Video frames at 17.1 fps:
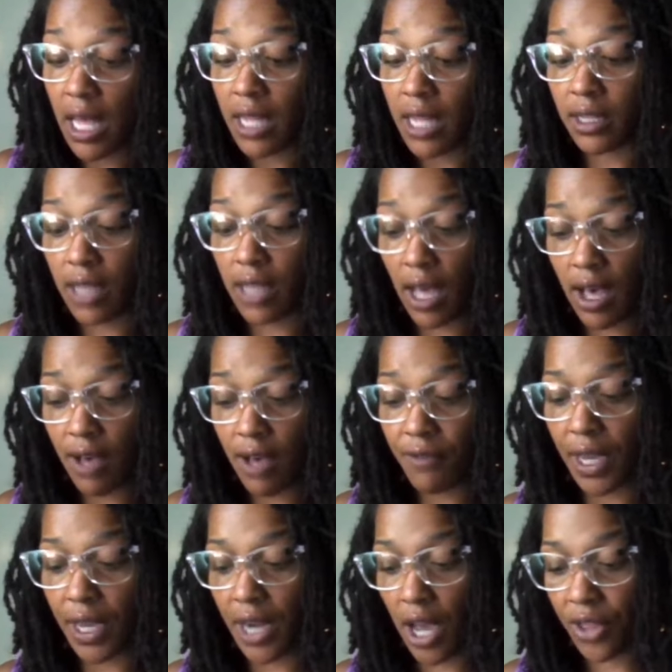Love
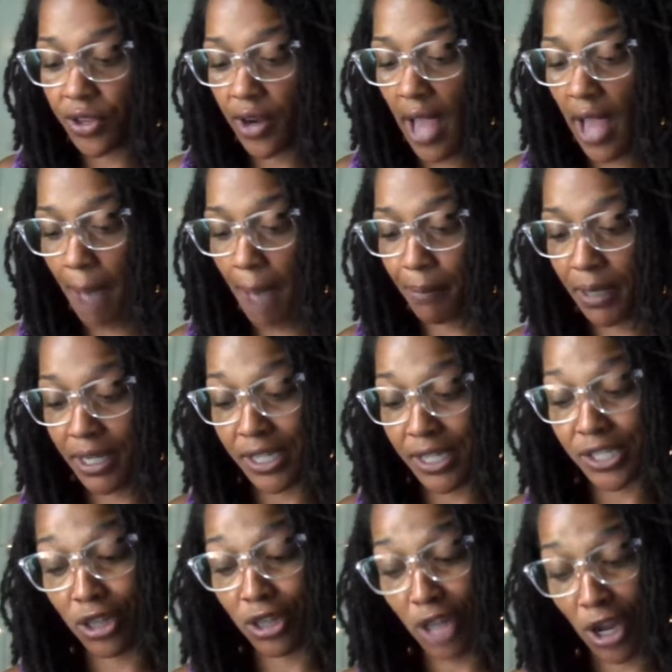and other
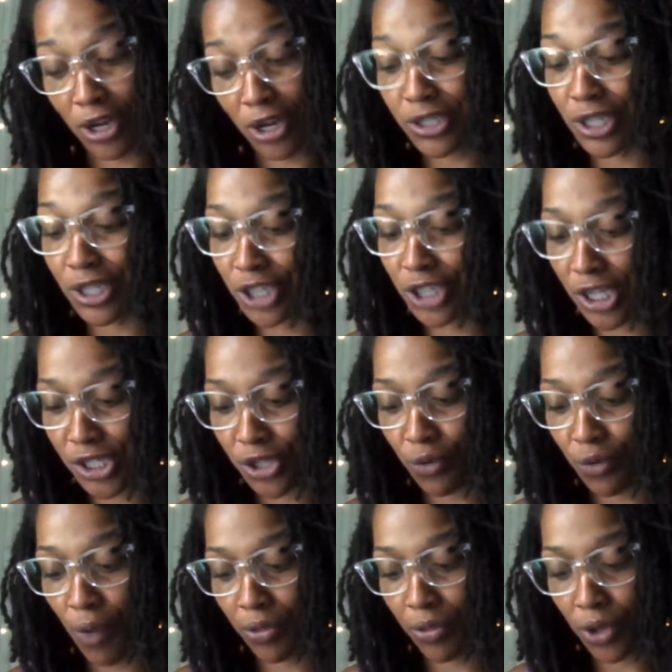happiness lurks just
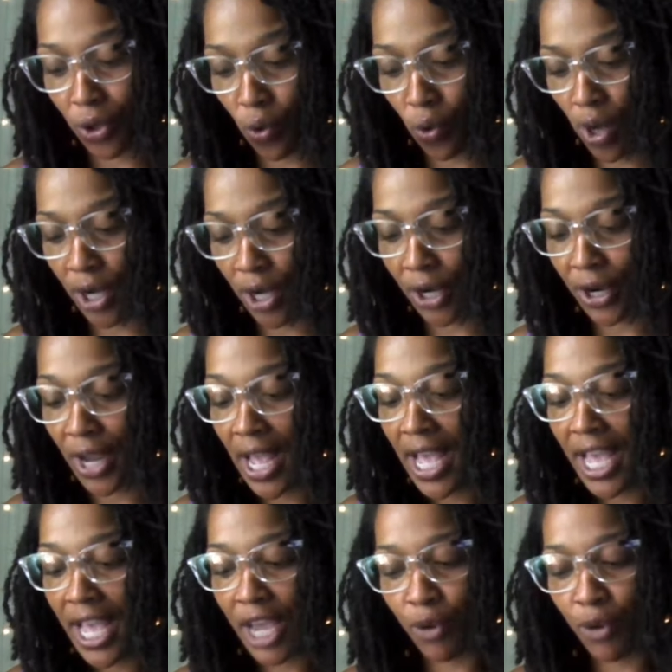around the corner.
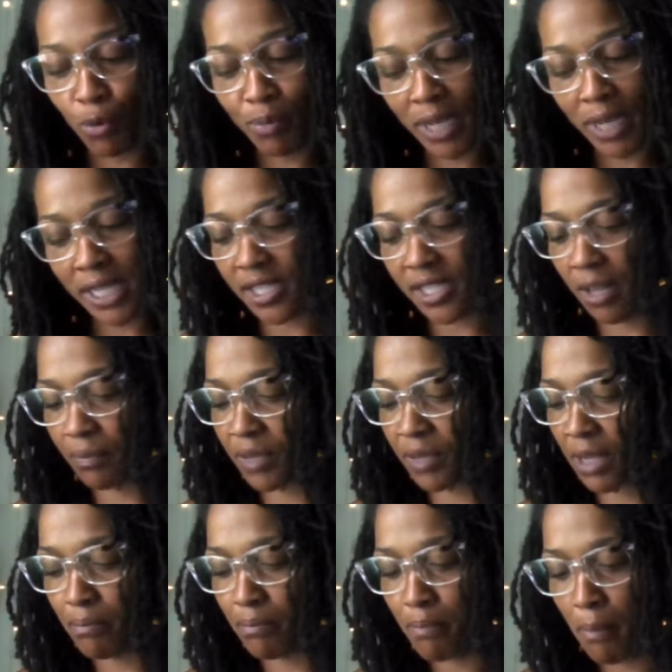It will be
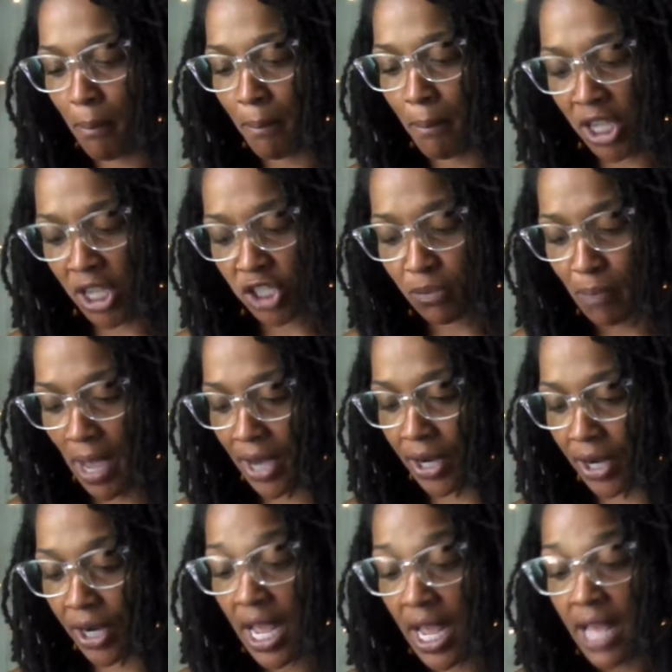something much
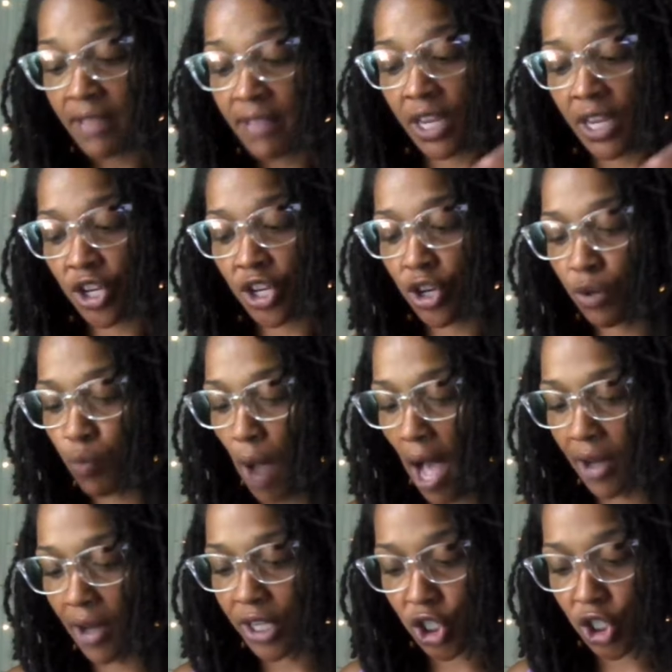better than in your
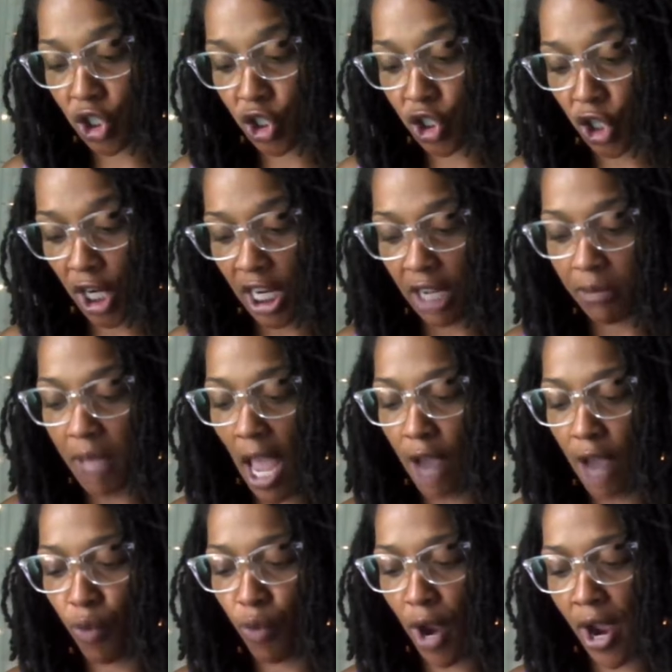wildest dream. A
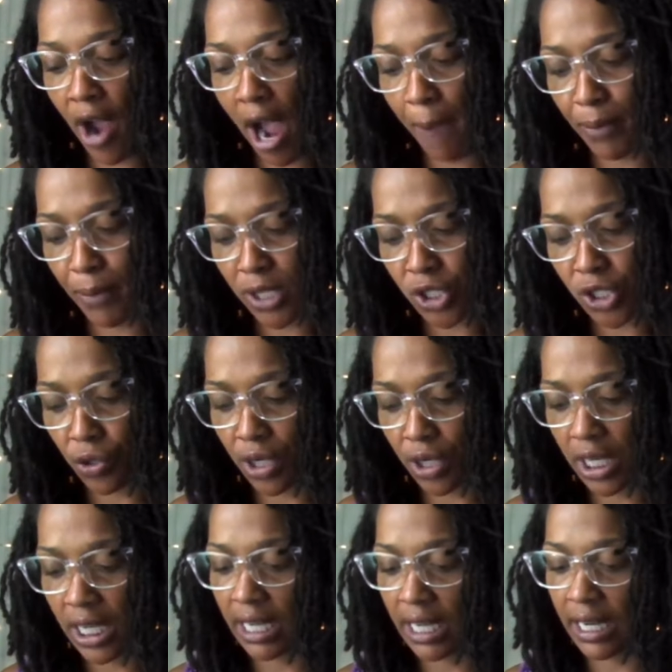rare
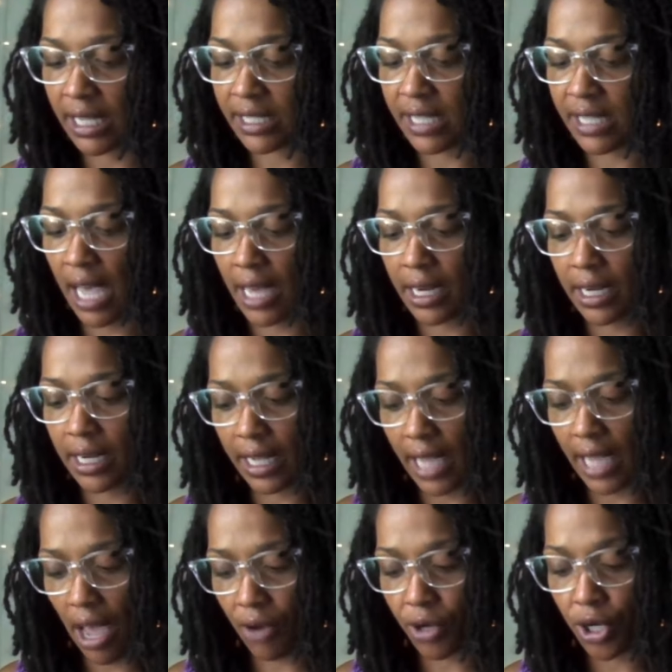opportunity, an exciting
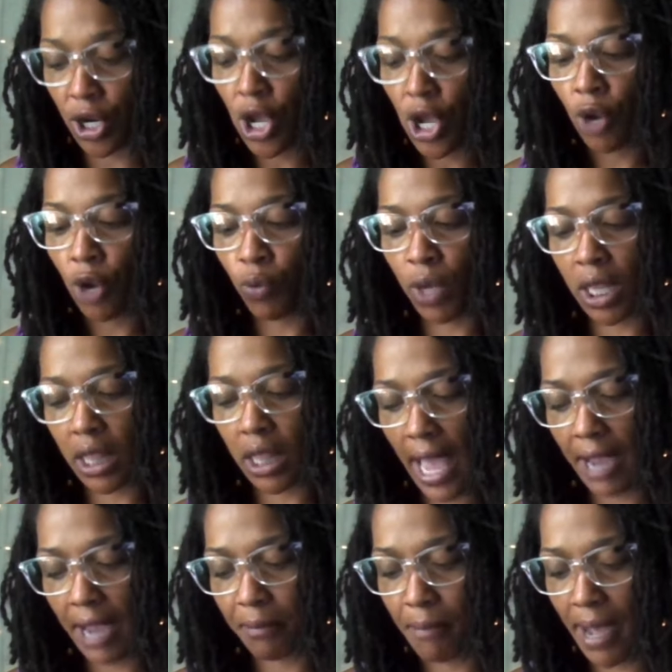encounter with
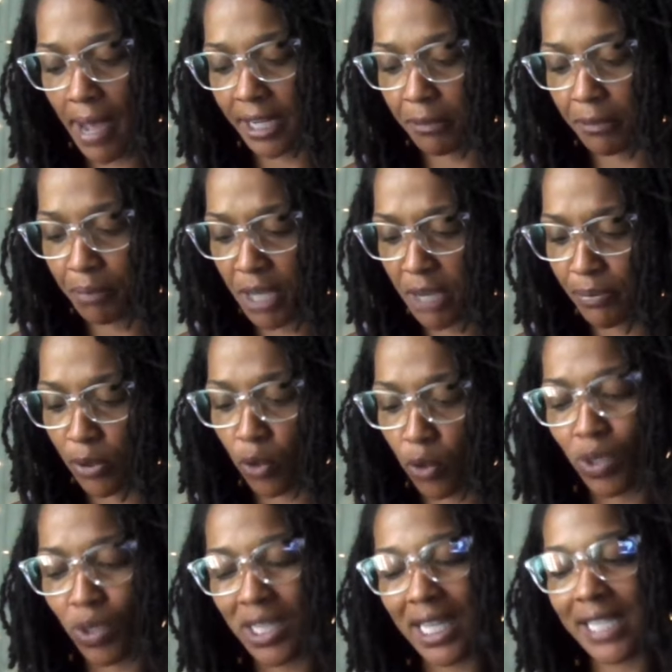like minded people
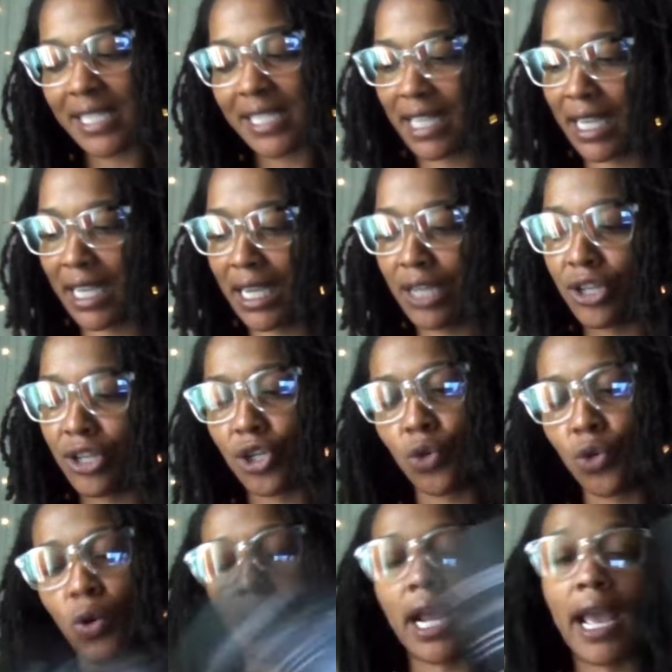will exceed
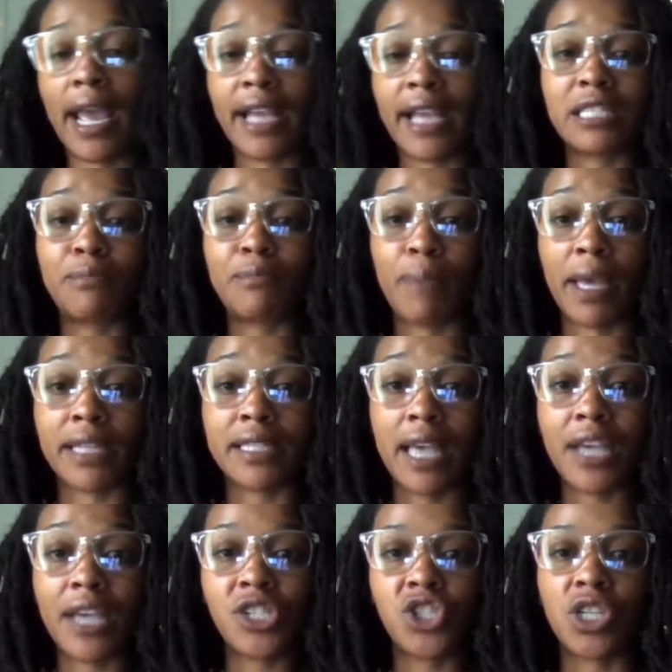your
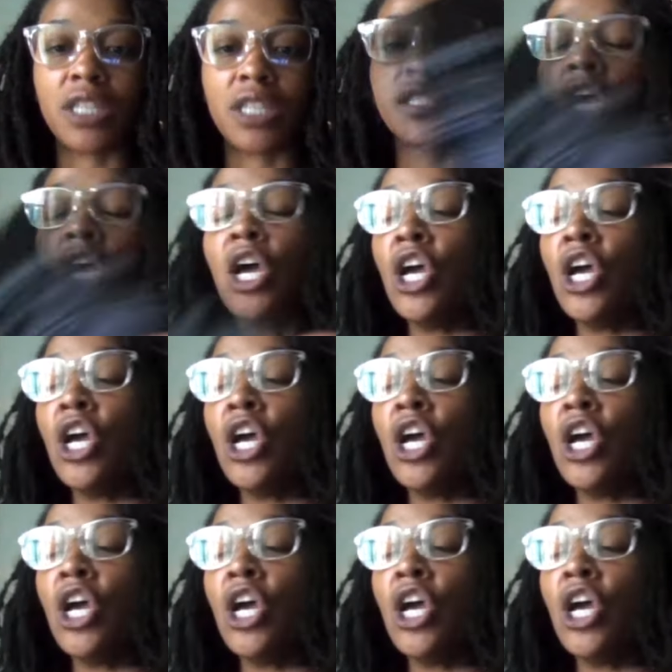expectations.